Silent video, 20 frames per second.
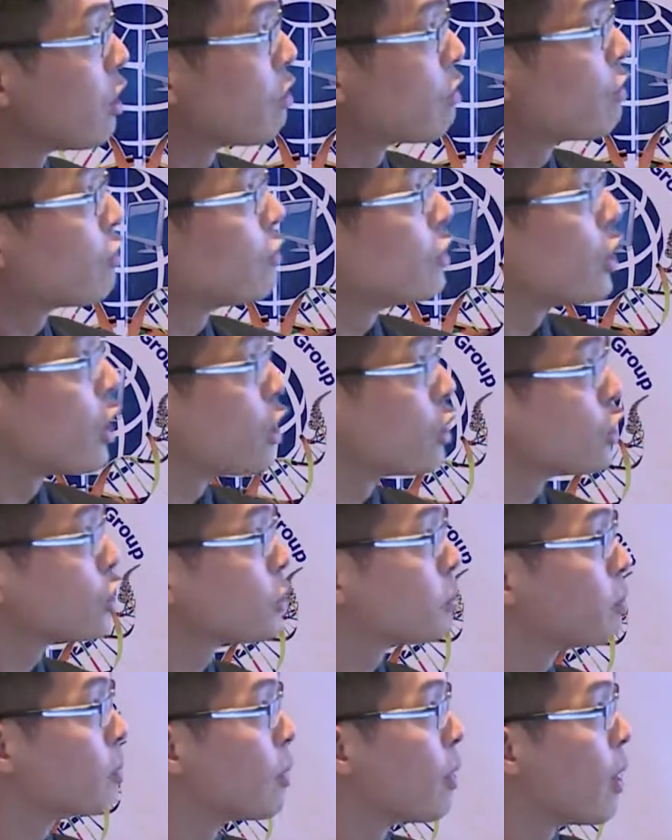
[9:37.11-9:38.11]
of
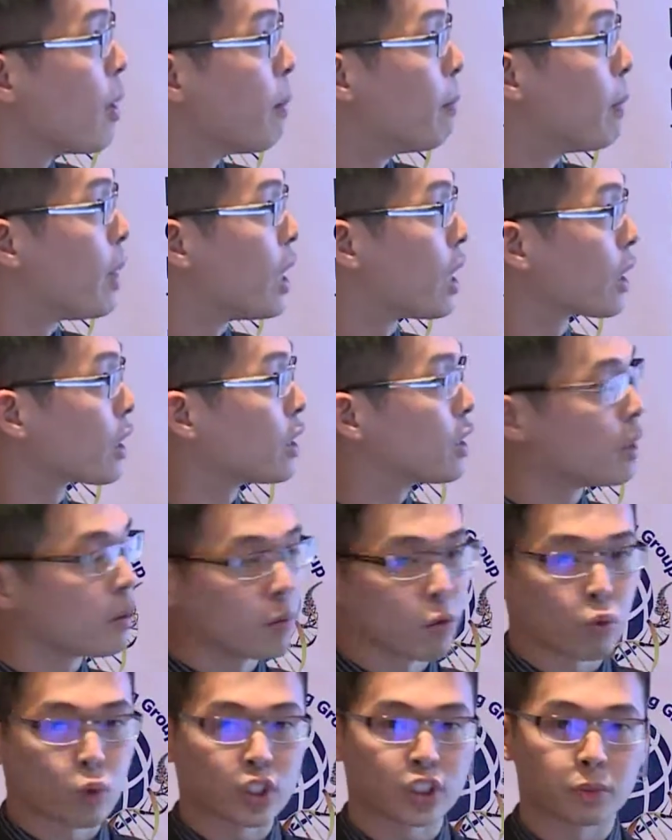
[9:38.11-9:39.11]
those
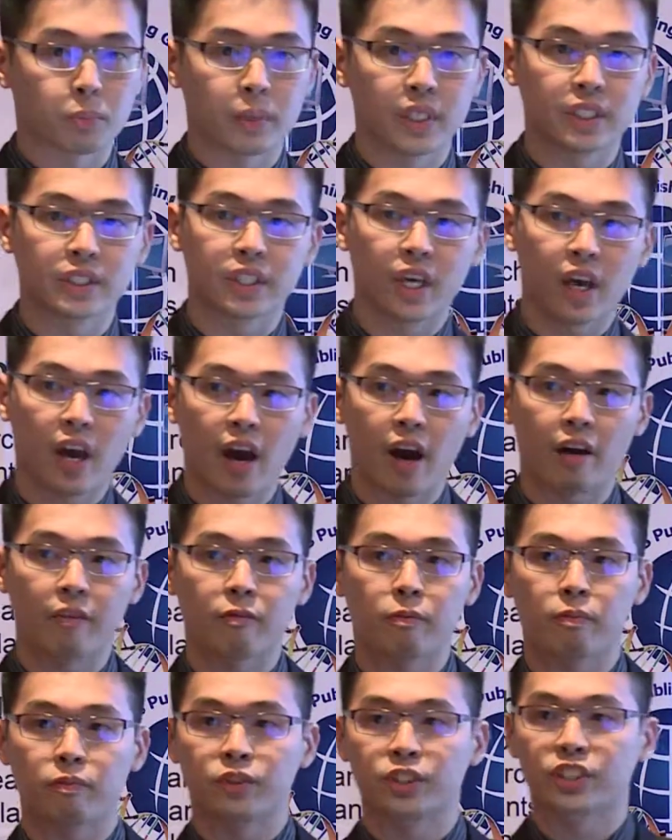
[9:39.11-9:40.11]
marker, which means they
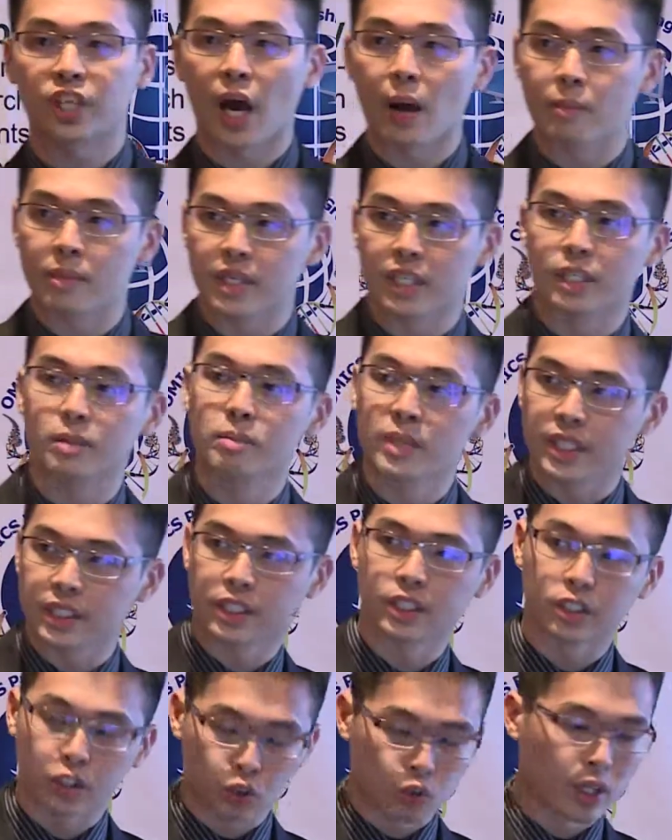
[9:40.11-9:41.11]
have
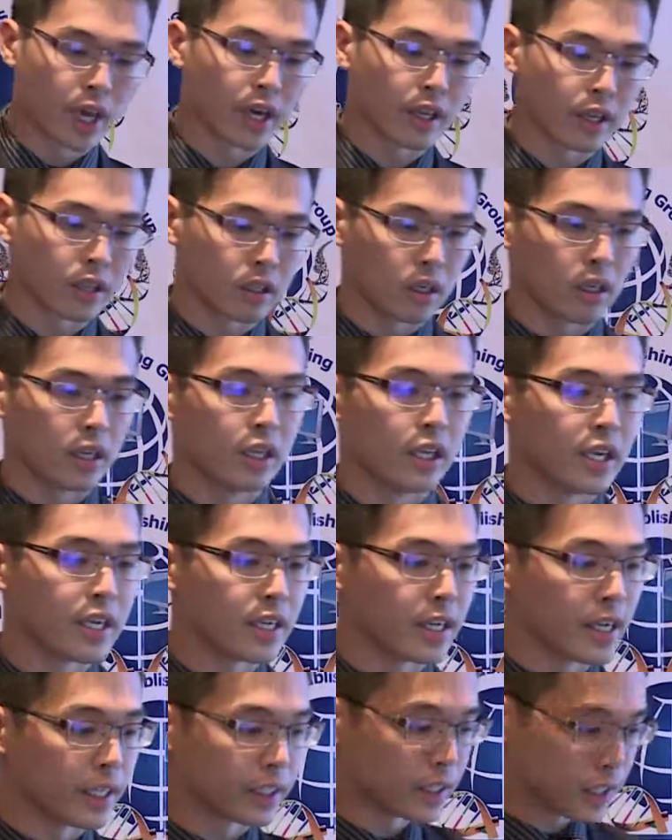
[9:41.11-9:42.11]
semi-committed to that
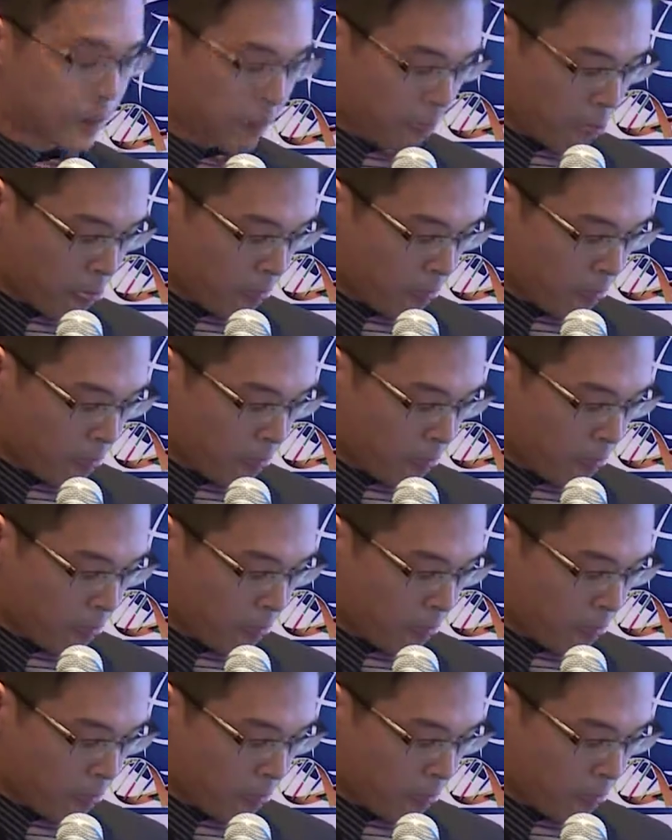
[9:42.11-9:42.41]
lineage.